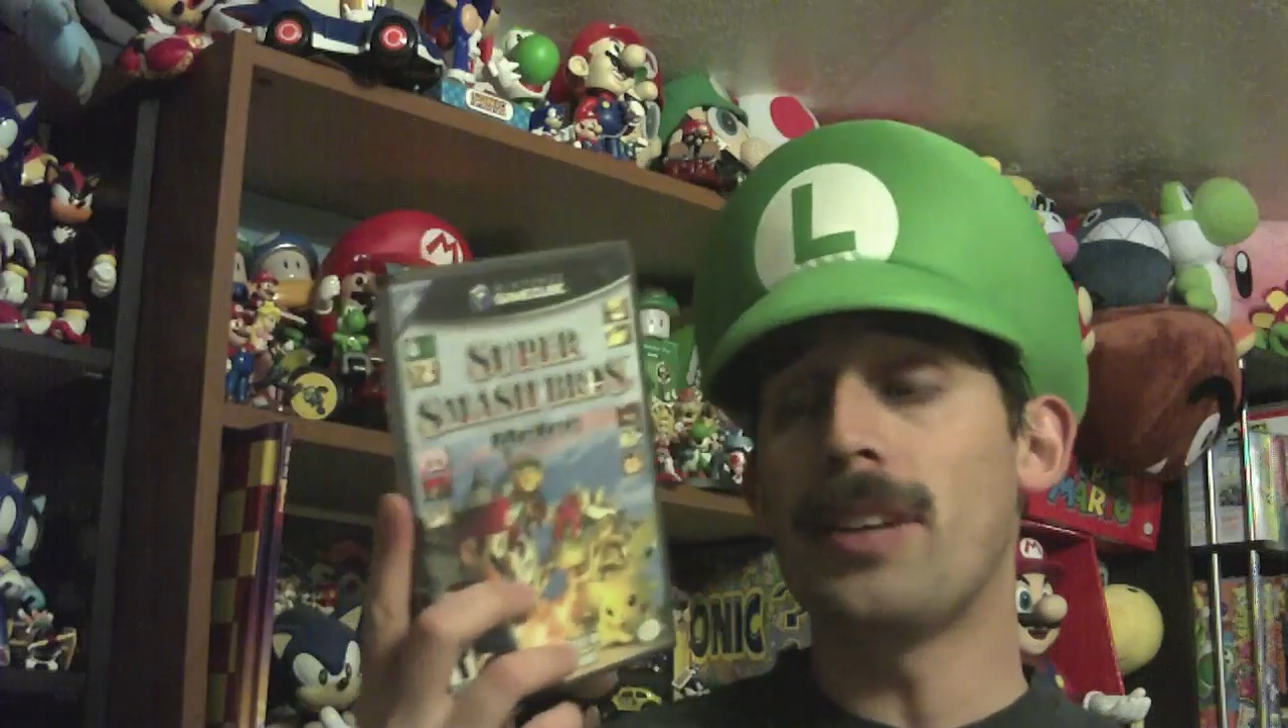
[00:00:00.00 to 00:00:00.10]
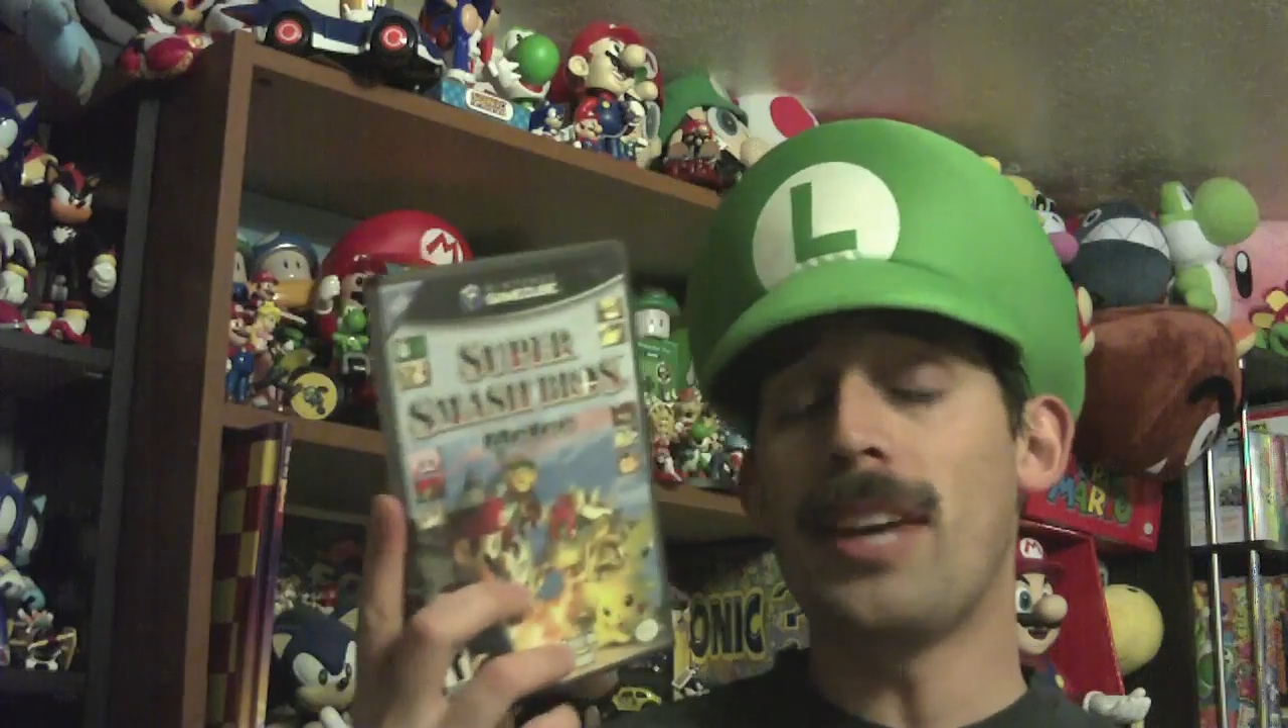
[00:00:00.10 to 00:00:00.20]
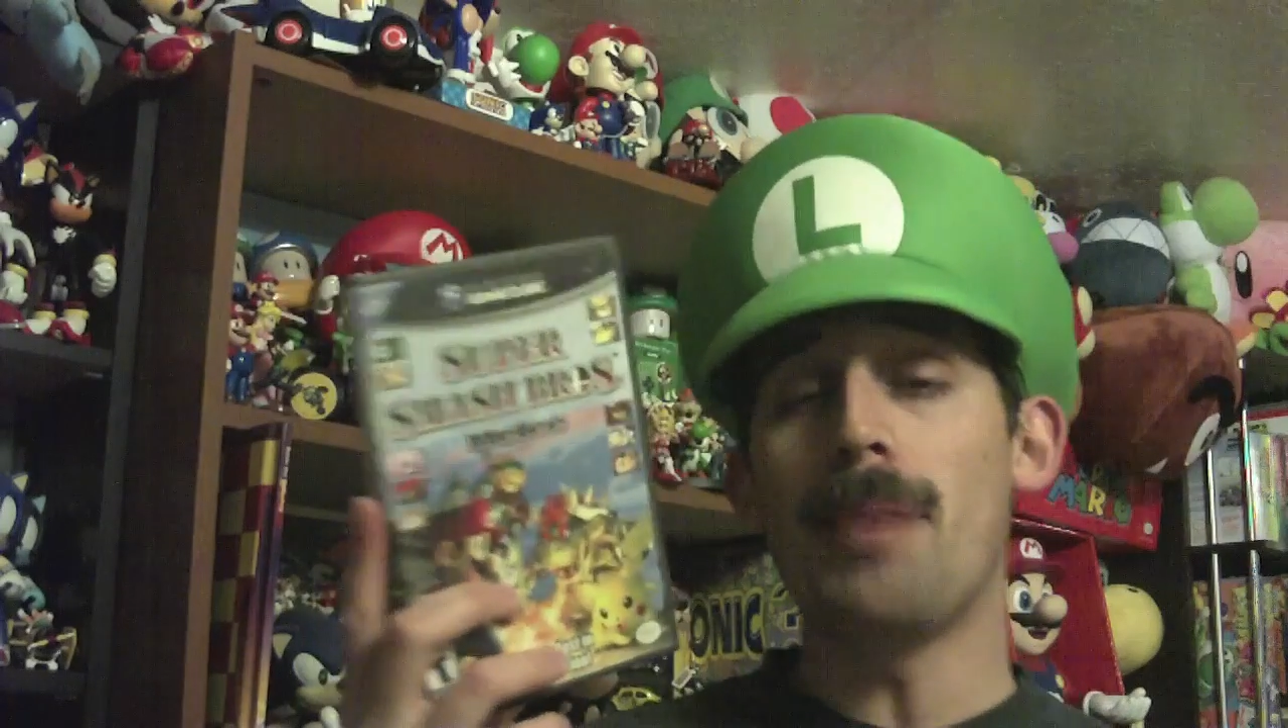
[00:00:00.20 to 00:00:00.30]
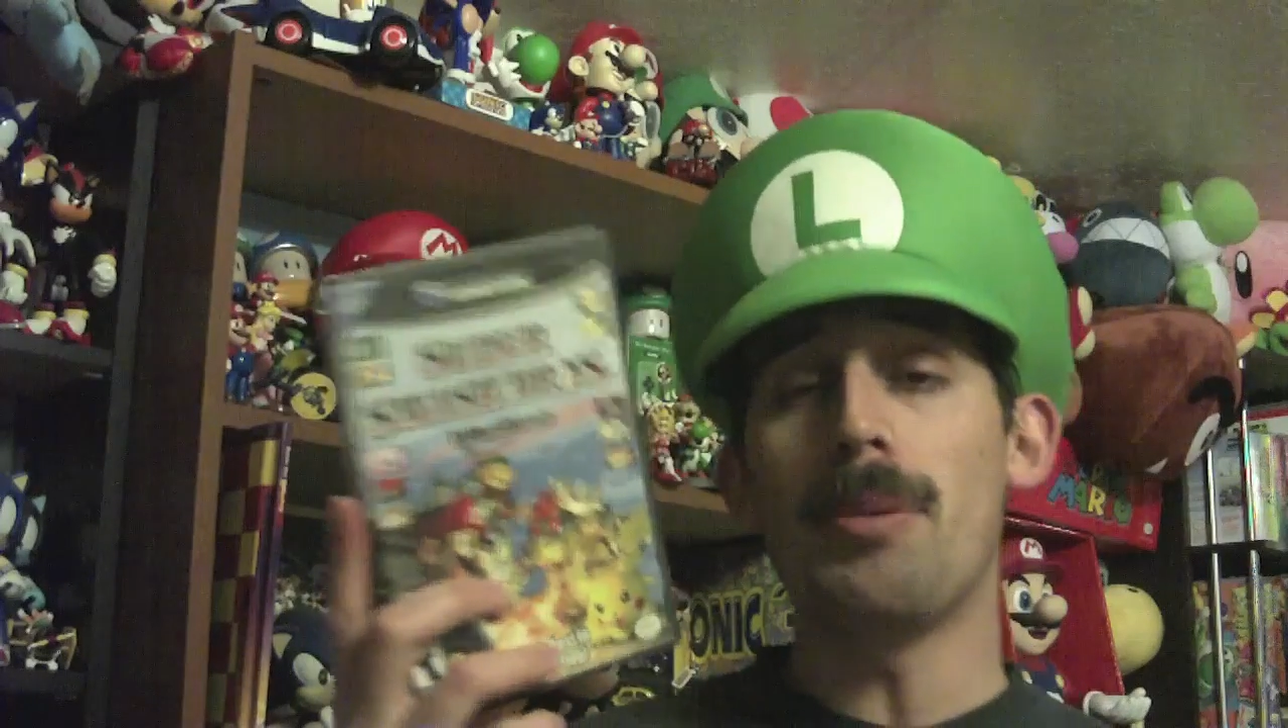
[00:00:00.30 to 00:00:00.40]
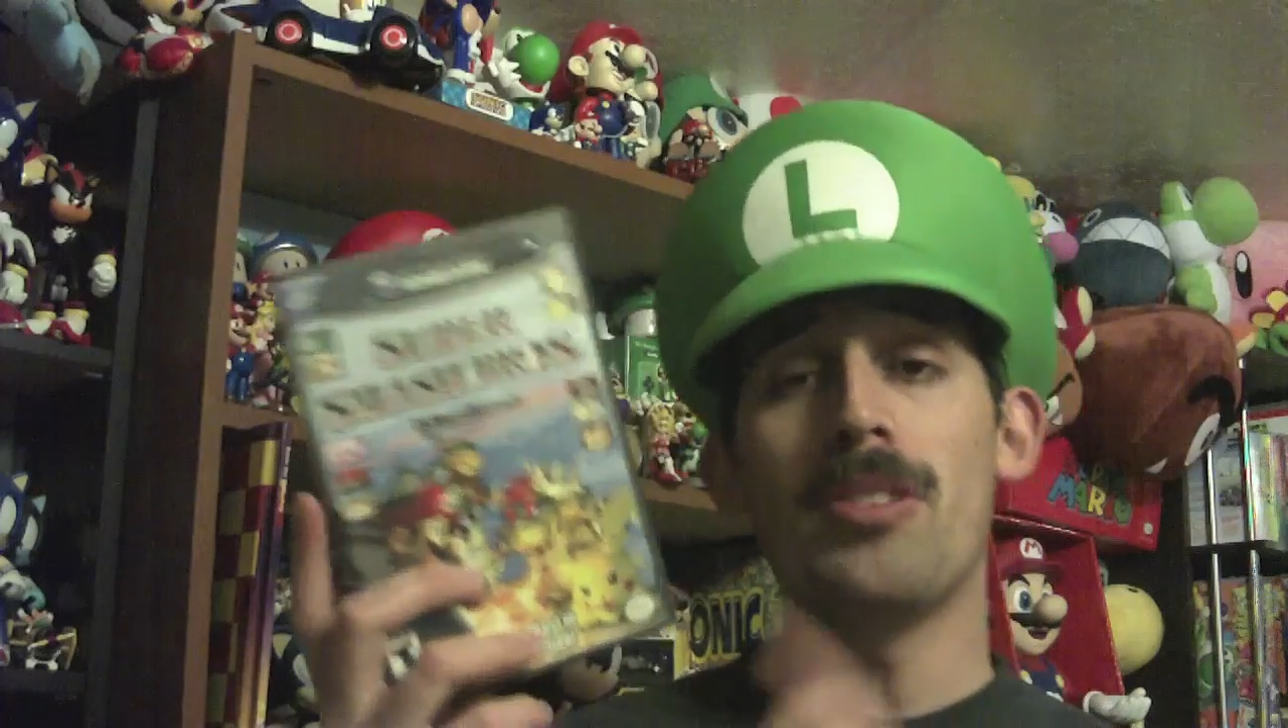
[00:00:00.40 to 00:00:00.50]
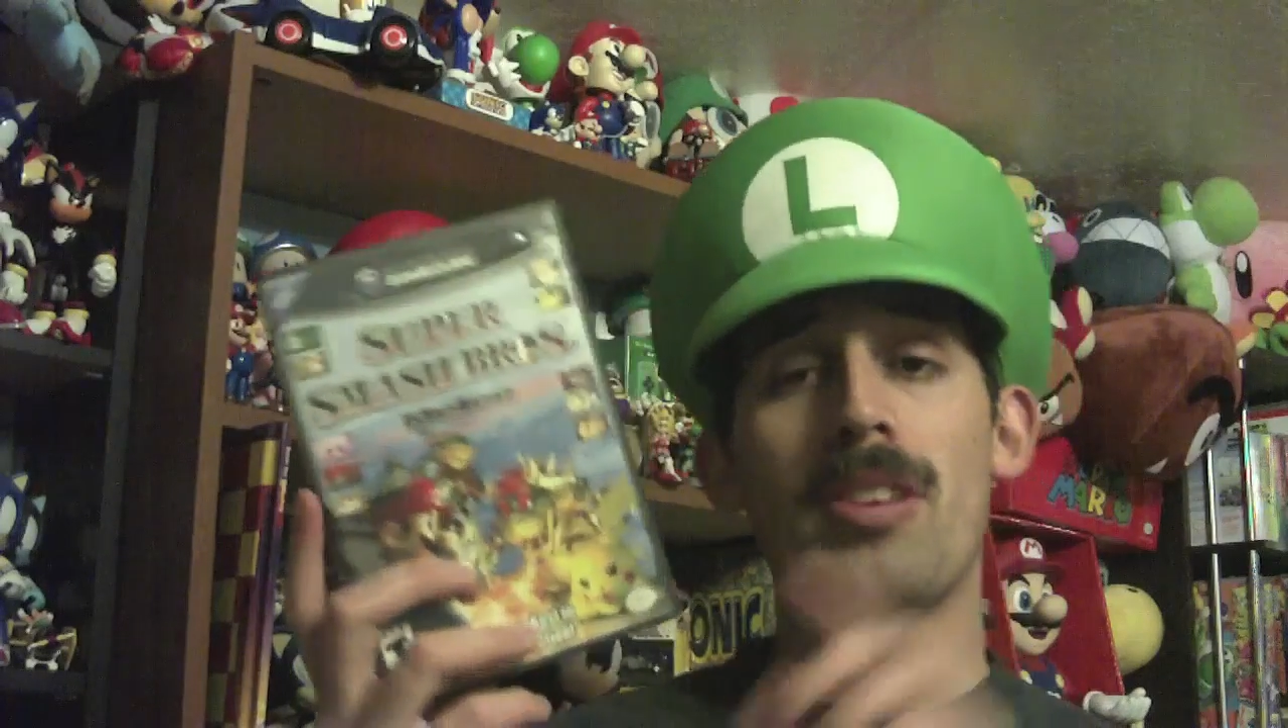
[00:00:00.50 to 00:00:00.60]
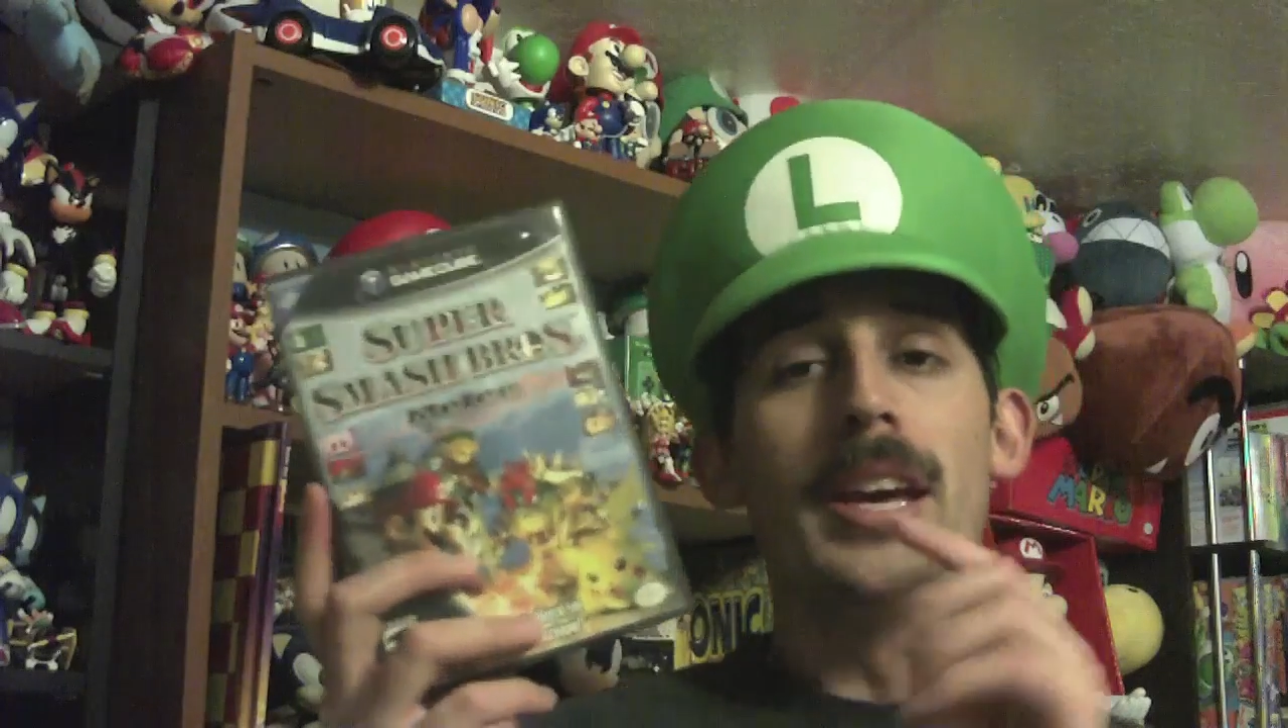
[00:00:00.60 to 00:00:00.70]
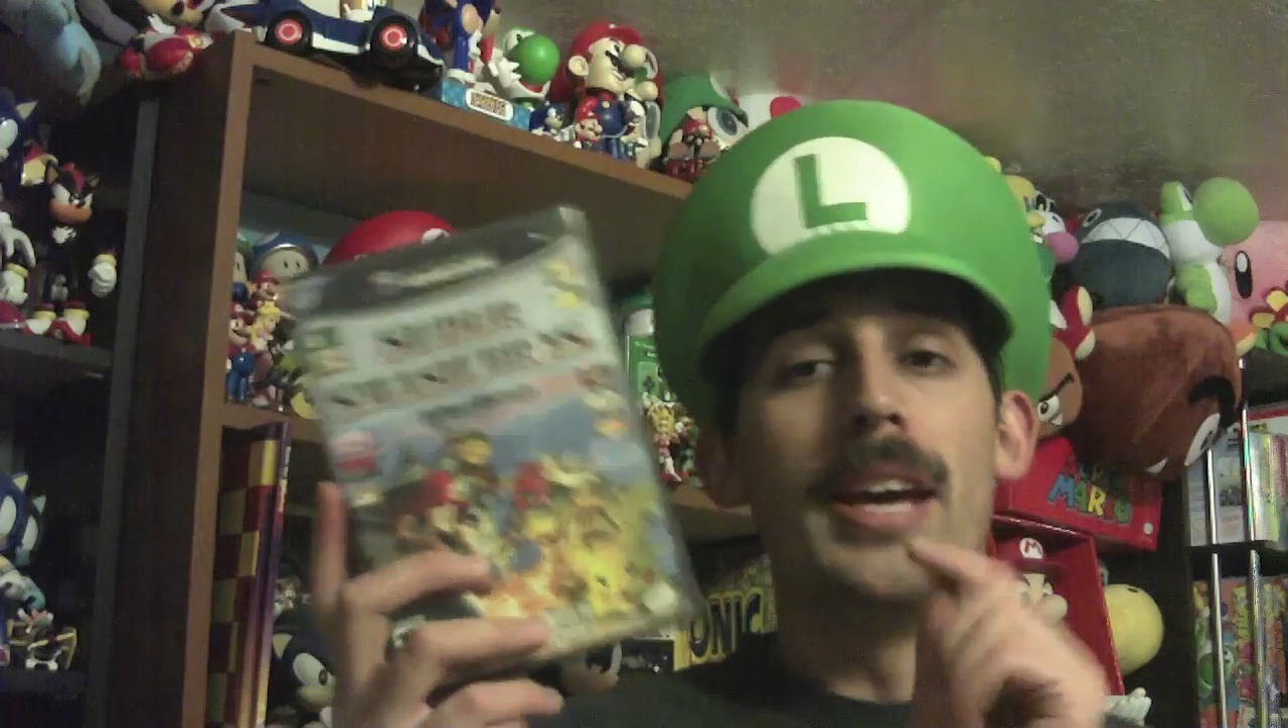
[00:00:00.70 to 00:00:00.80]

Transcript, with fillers: the game is,